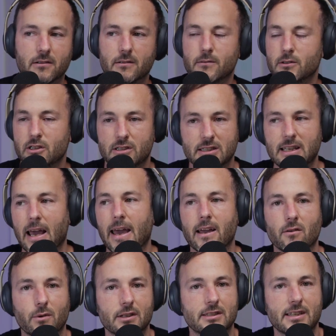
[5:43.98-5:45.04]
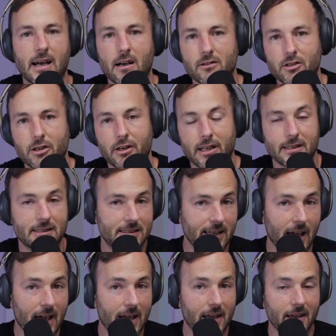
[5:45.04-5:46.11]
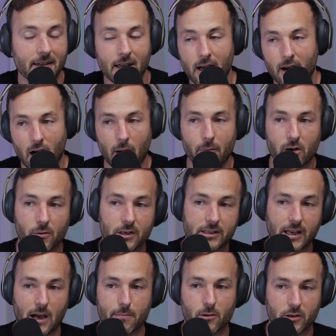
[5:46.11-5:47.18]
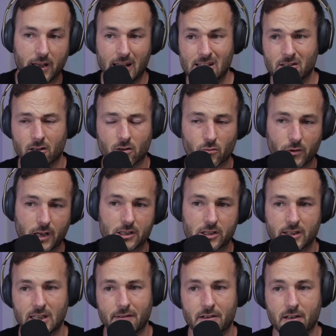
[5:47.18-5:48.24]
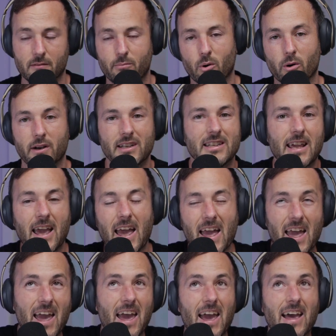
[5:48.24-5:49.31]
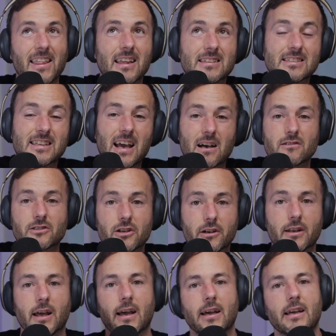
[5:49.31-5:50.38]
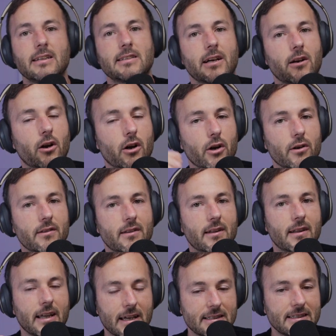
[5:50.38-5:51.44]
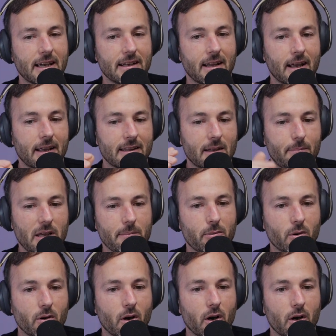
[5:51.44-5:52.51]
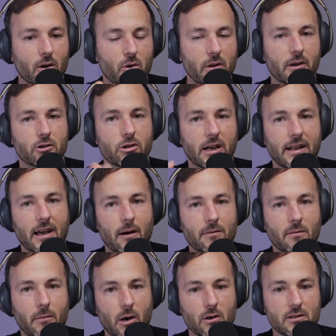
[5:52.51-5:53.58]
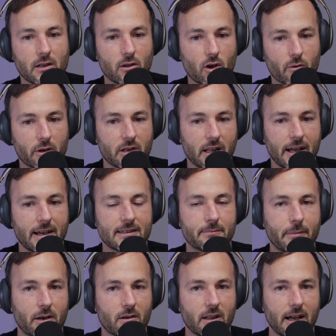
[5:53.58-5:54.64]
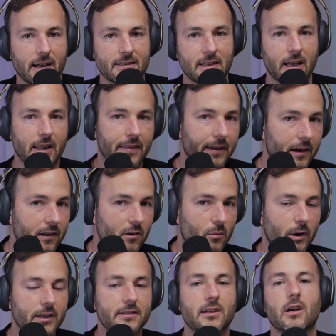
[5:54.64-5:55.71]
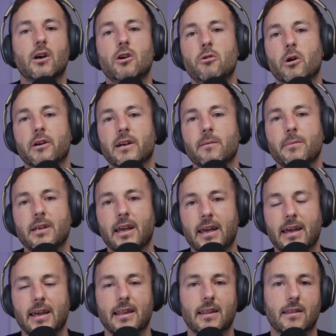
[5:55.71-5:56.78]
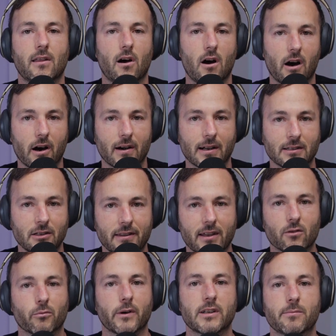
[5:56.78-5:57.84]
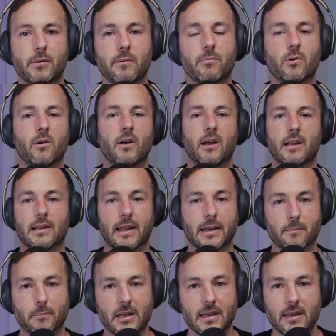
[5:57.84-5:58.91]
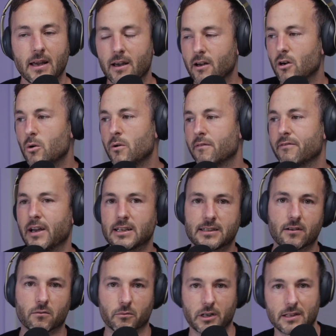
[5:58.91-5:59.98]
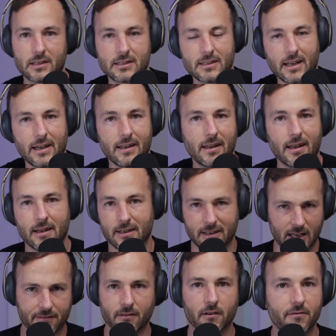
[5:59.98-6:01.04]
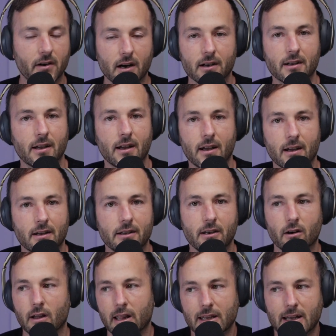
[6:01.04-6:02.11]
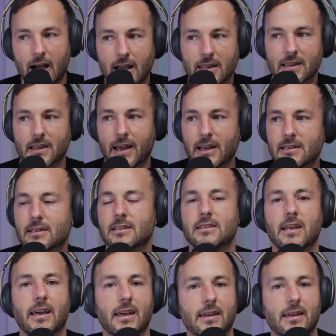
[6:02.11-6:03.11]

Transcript: saying what sounds good and saying, I'm going to raise capital gains on the rich and give it to the poor. Yeah, that sounds good. It's going to hurt. Like I said, the people who they're trying to help the most, the lower class, middle class, they're the ones who are going to be hit the hardest. You think rich people like me who invest in real estate give a fuck? You know, like I'd like to stay in